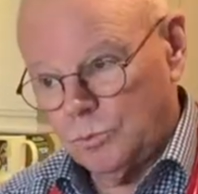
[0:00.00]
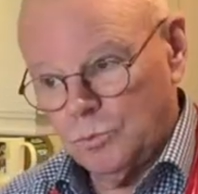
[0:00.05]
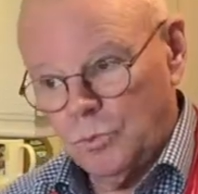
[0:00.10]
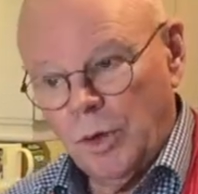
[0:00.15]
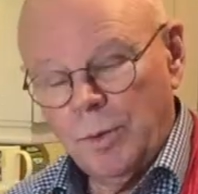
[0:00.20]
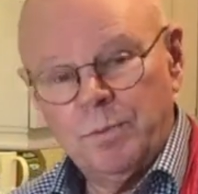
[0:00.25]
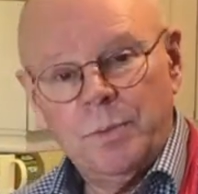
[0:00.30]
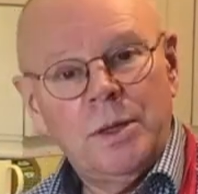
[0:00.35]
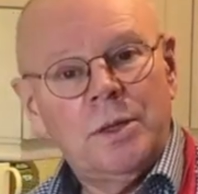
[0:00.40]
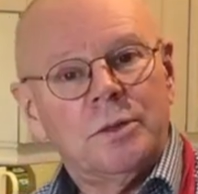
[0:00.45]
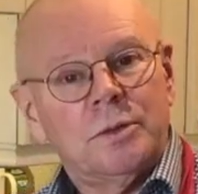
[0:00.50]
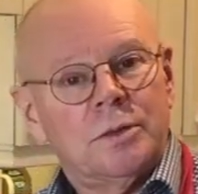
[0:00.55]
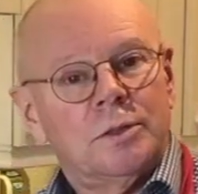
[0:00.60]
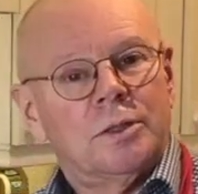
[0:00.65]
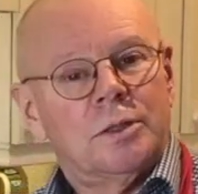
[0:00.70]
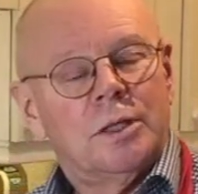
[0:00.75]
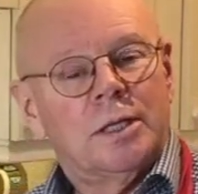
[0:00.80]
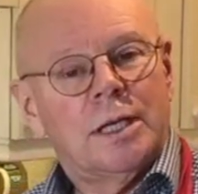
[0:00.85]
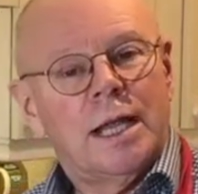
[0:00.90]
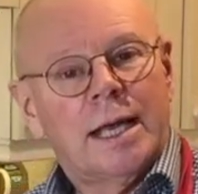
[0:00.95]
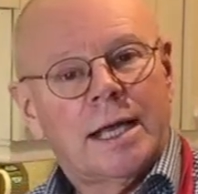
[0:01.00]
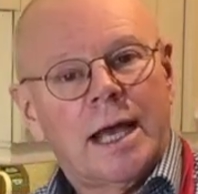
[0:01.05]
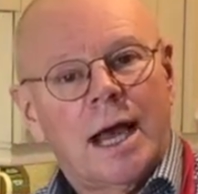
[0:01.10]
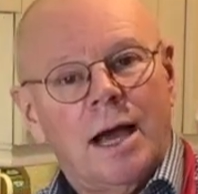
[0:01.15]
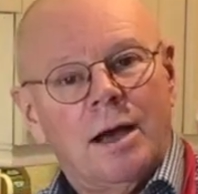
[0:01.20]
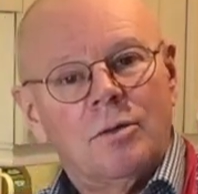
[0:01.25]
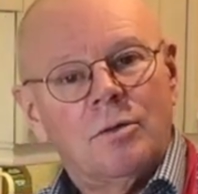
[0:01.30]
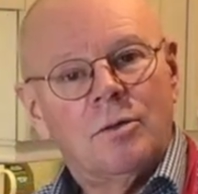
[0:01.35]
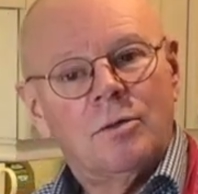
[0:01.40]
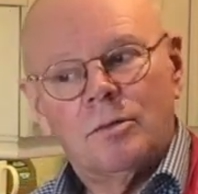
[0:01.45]
we built the
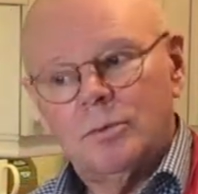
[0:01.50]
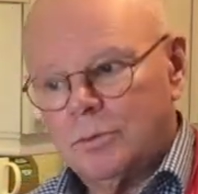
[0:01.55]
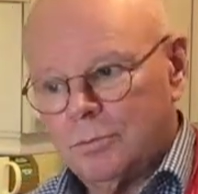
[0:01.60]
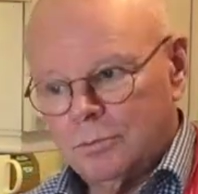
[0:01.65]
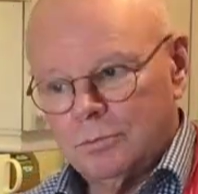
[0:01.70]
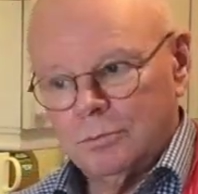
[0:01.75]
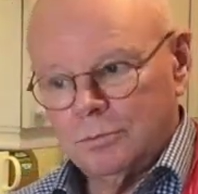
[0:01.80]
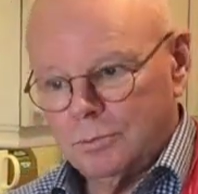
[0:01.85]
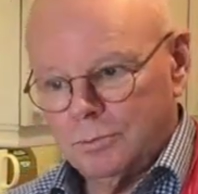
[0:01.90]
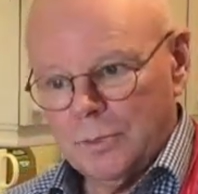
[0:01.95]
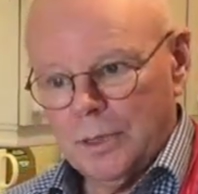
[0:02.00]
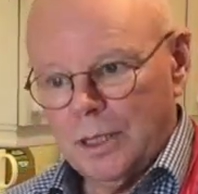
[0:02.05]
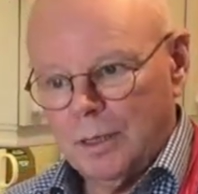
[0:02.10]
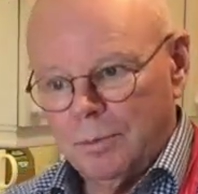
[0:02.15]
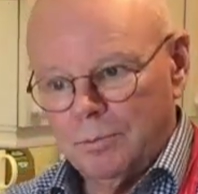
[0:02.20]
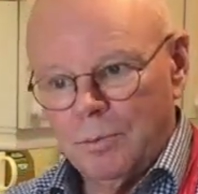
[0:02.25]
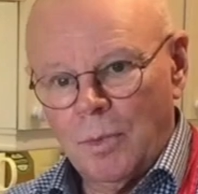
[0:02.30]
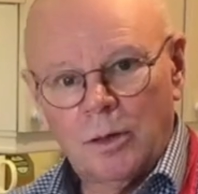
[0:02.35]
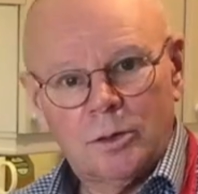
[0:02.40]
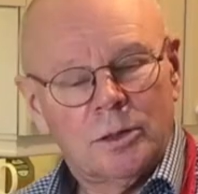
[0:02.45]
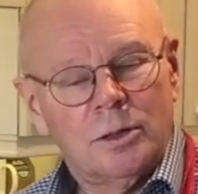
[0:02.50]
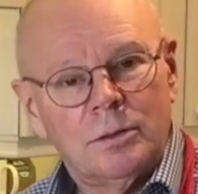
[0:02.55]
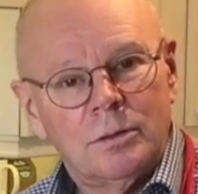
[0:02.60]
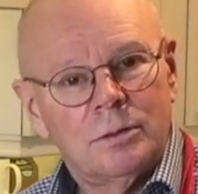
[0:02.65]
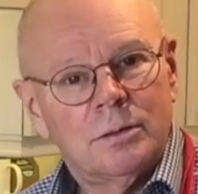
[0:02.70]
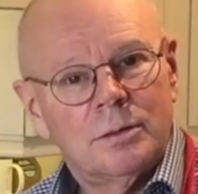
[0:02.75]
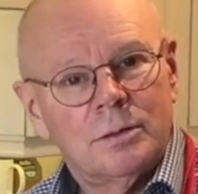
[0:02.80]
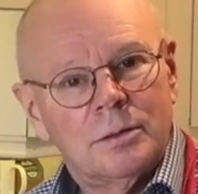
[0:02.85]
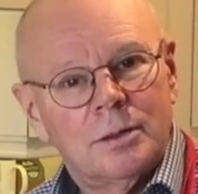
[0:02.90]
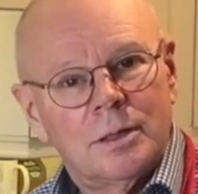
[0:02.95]
Lego model,
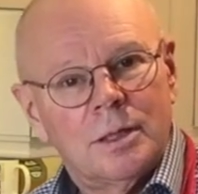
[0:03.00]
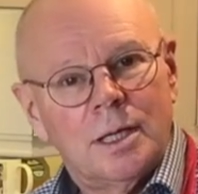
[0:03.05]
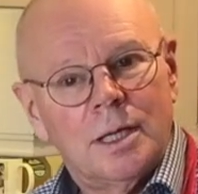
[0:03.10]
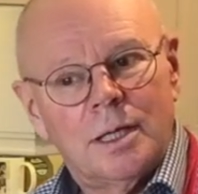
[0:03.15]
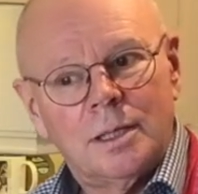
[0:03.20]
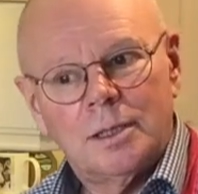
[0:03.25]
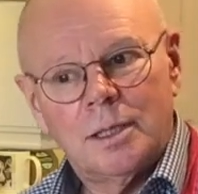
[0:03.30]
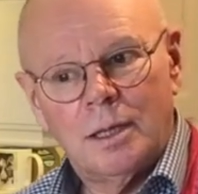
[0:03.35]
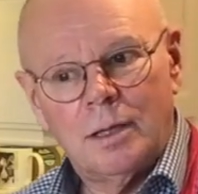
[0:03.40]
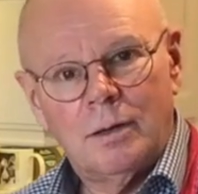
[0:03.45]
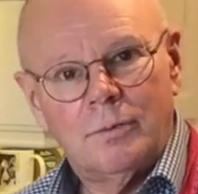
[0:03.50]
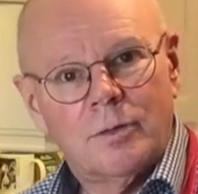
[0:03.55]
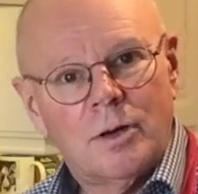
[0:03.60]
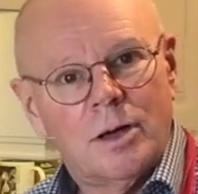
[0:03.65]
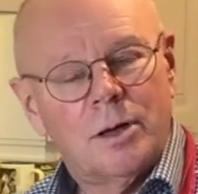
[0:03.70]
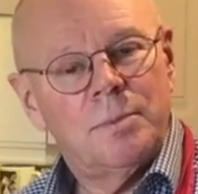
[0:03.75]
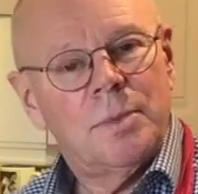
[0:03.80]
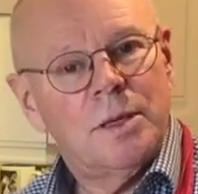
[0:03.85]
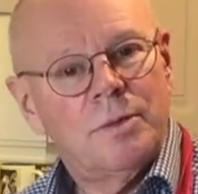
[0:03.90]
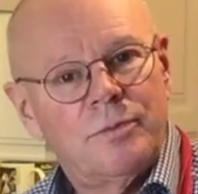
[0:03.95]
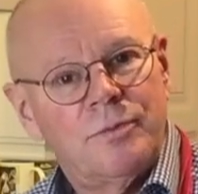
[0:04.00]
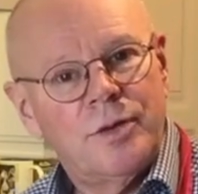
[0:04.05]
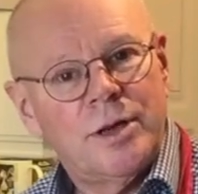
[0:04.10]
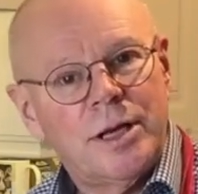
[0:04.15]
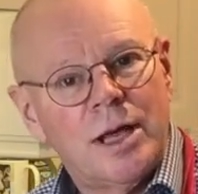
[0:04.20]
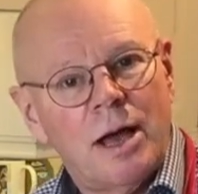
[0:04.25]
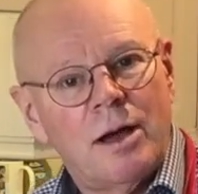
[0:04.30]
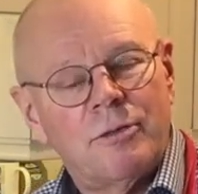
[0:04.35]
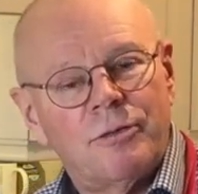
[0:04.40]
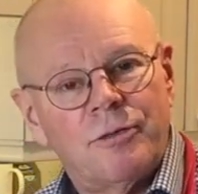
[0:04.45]
and I've got a bit of
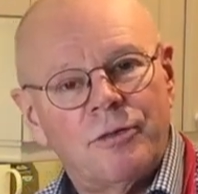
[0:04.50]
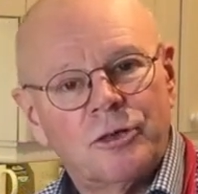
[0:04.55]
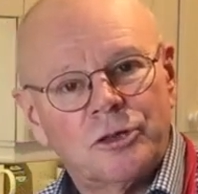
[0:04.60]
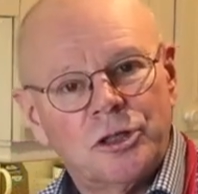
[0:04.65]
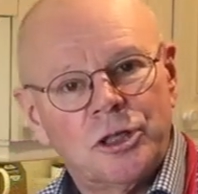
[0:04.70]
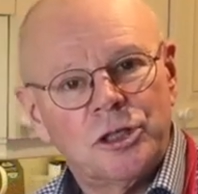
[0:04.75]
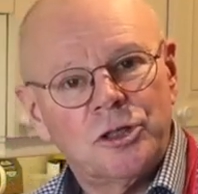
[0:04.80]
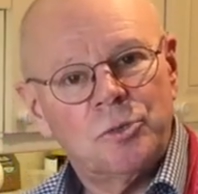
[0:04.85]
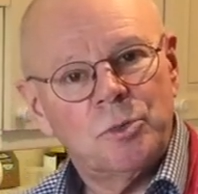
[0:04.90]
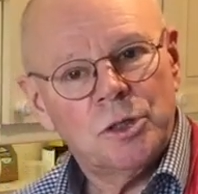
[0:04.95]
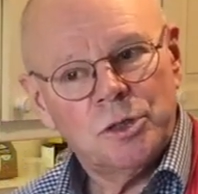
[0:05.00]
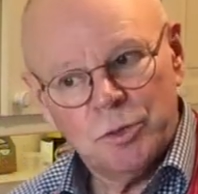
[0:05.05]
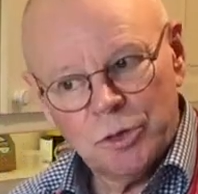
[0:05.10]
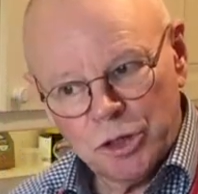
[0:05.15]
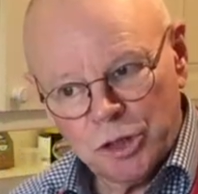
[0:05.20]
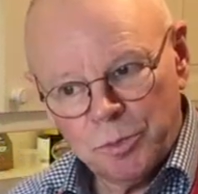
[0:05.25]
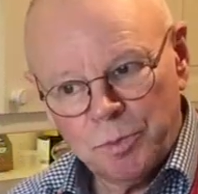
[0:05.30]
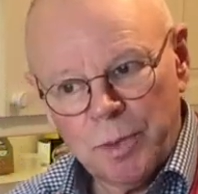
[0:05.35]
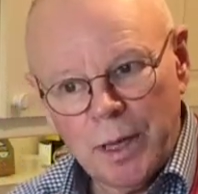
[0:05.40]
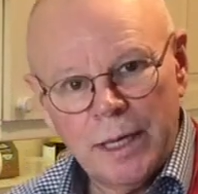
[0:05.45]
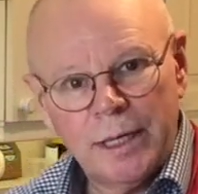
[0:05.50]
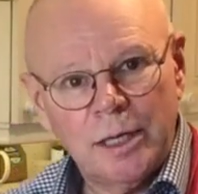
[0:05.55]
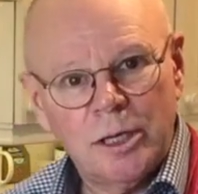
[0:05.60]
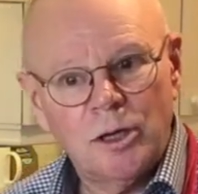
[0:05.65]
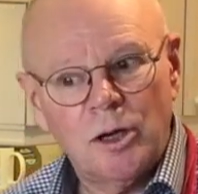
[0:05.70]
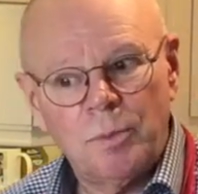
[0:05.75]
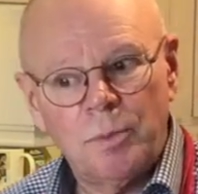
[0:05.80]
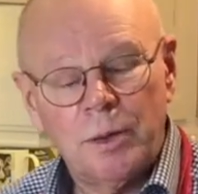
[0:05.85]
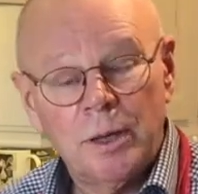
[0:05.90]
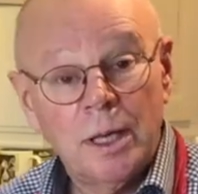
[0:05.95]
video footage which was speeded
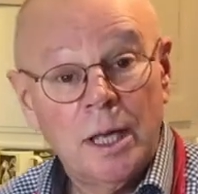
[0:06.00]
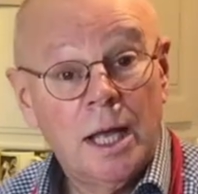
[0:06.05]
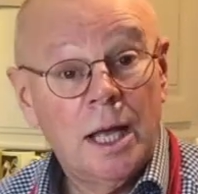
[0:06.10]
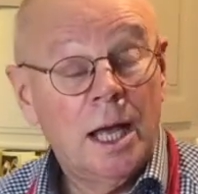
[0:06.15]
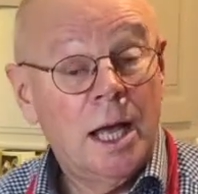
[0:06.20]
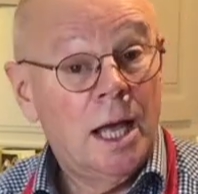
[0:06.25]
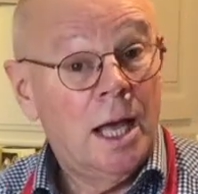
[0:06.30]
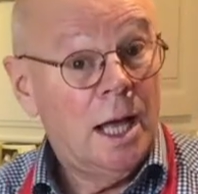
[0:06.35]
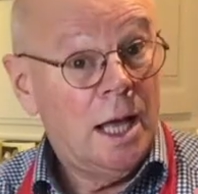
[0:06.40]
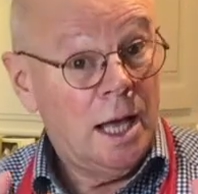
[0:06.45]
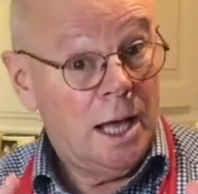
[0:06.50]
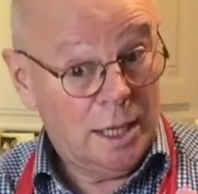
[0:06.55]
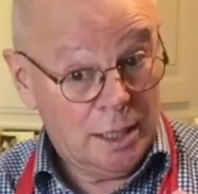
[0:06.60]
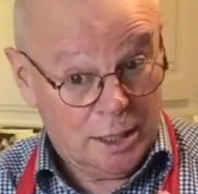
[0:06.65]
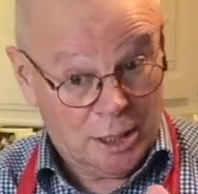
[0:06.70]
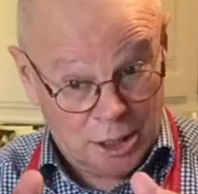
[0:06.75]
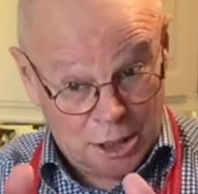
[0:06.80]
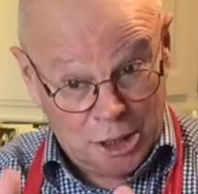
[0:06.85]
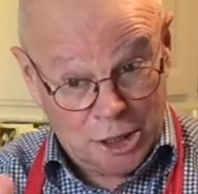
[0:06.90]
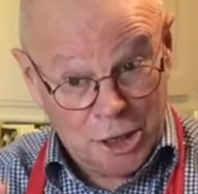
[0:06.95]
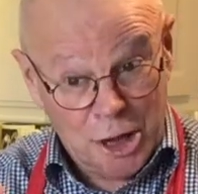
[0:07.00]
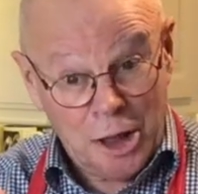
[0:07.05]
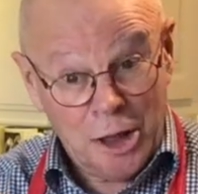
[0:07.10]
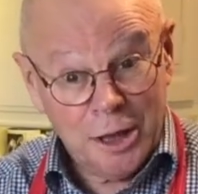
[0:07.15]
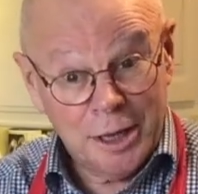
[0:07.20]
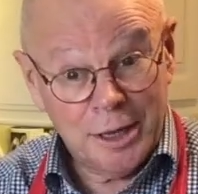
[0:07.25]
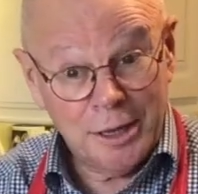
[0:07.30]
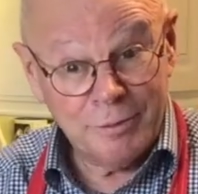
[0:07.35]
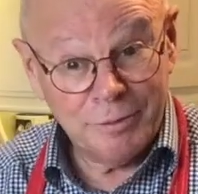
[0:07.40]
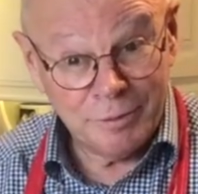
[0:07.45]
up. And
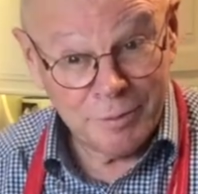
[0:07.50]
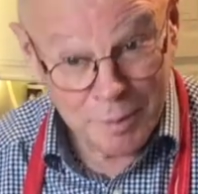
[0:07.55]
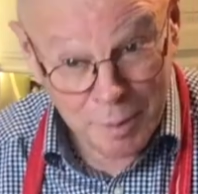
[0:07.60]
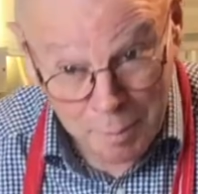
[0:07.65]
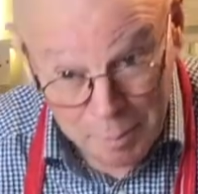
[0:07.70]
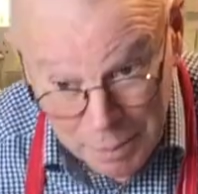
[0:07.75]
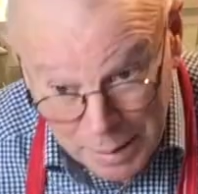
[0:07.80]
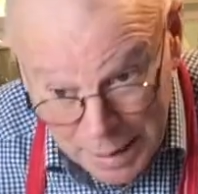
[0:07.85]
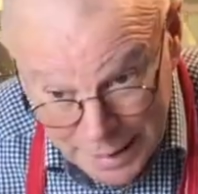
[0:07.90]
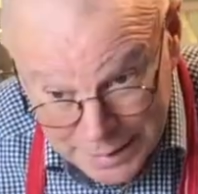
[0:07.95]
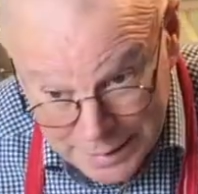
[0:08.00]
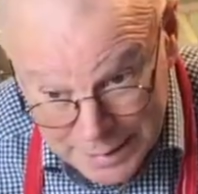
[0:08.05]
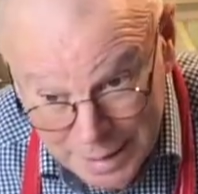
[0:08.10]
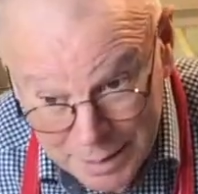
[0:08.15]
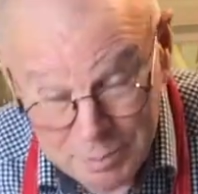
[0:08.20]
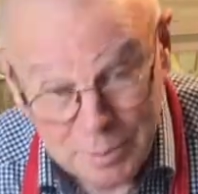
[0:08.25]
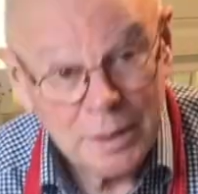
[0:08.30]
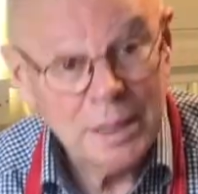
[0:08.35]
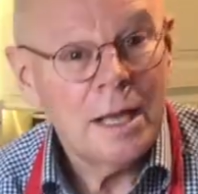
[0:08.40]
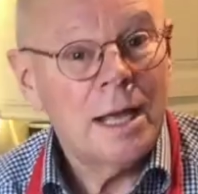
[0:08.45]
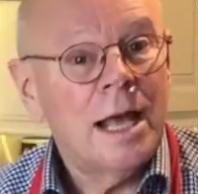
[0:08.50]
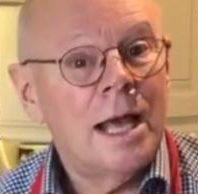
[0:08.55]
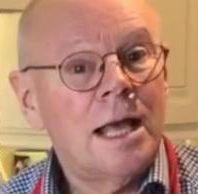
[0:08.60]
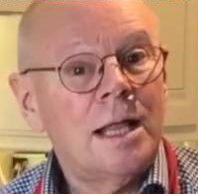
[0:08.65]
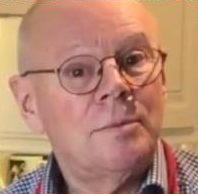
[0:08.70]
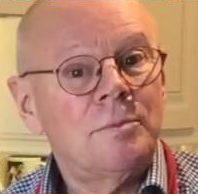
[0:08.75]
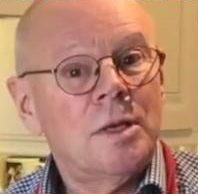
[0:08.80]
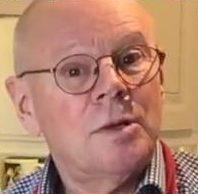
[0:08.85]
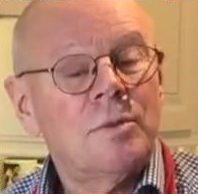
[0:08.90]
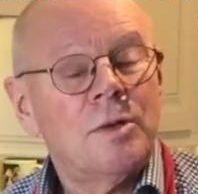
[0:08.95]
Clive, bless him, helped me